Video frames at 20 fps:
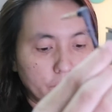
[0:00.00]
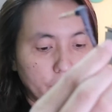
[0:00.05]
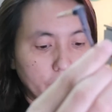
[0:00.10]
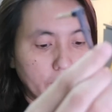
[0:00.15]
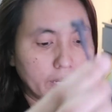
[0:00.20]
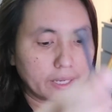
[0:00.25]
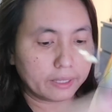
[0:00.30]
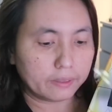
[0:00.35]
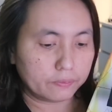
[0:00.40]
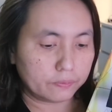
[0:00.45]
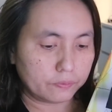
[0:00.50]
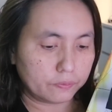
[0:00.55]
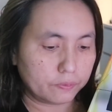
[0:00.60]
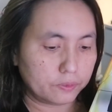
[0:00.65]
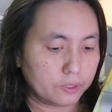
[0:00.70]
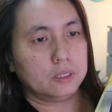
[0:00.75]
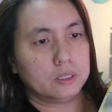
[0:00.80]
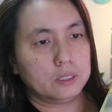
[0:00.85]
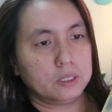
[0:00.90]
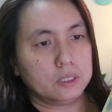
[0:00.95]
I
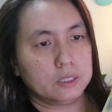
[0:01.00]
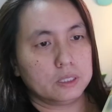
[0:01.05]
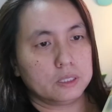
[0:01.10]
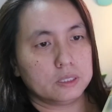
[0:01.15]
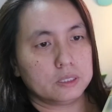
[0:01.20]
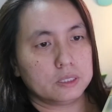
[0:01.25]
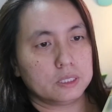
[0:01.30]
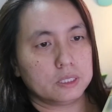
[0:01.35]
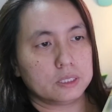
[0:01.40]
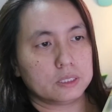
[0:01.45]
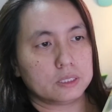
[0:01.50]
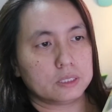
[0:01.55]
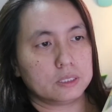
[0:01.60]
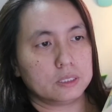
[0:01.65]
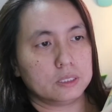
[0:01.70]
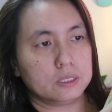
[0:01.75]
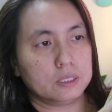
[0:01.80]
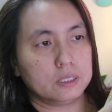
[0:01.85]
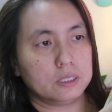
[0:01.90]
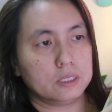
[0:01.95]
think this is
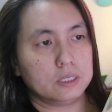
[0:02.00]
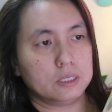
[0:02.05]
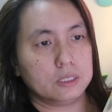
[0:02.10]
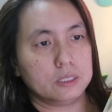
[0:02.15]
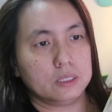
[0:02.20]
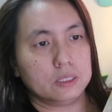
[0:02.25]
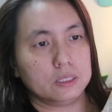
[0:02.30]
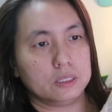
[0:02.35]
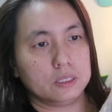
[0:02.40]
the